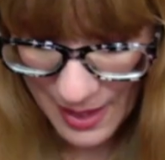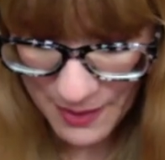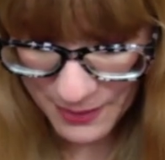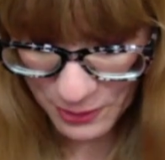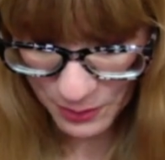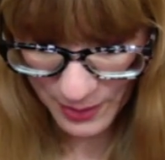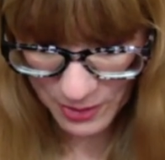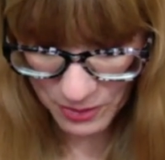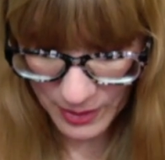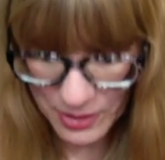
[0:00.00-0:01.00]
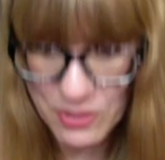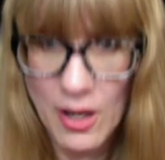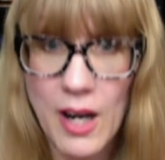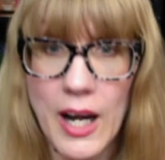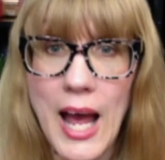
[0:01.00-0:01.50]
This one is really
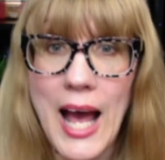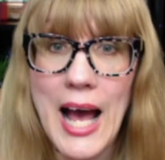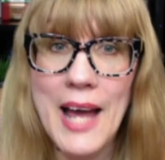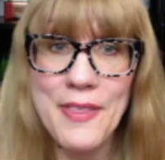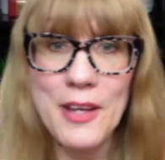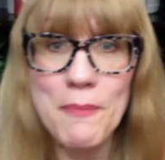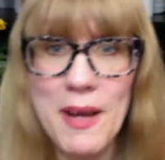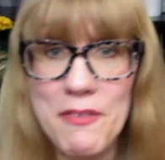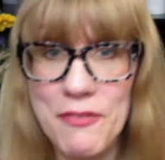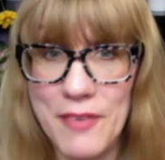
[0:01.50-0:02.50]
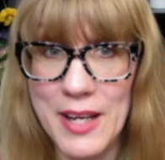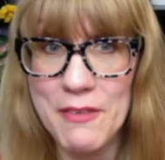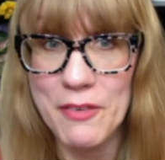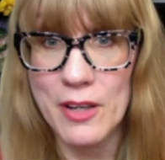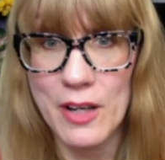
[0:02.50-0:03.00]
strong. I think my
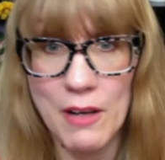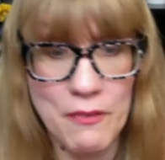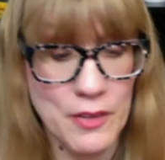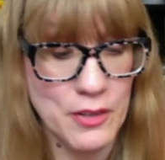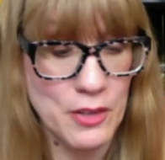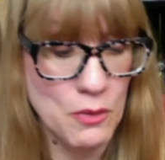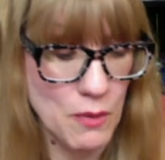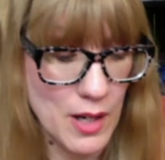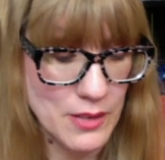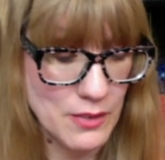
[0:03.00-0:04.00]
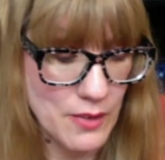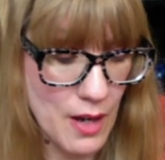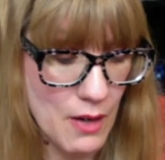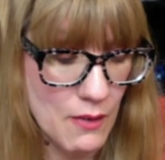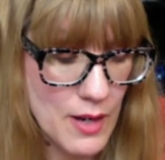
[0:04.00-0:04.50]
favorite of the new ones,
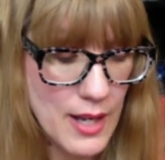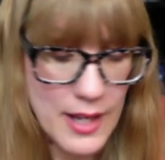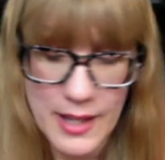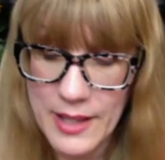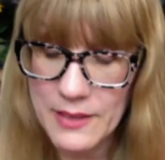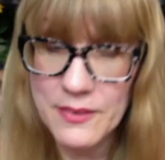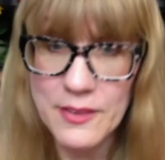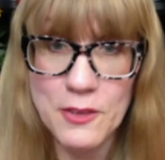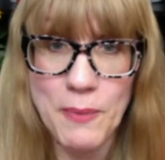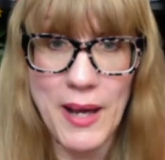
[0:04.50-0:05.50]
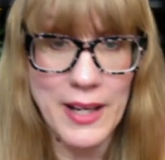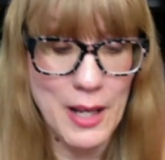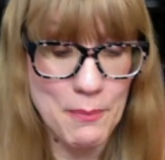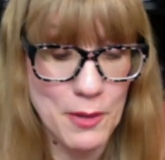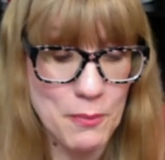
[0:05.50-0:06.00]
though, is this
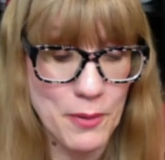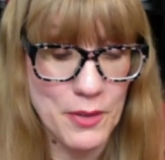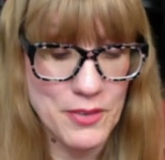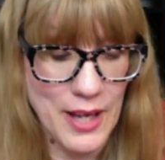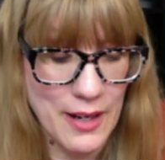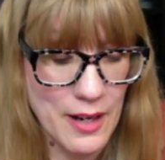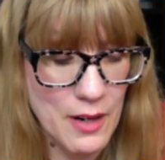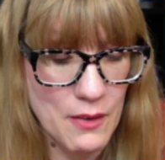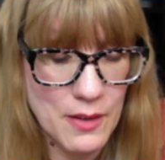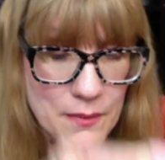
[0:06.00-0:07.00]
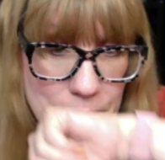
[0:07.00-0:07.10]
Pineapple Prosecco.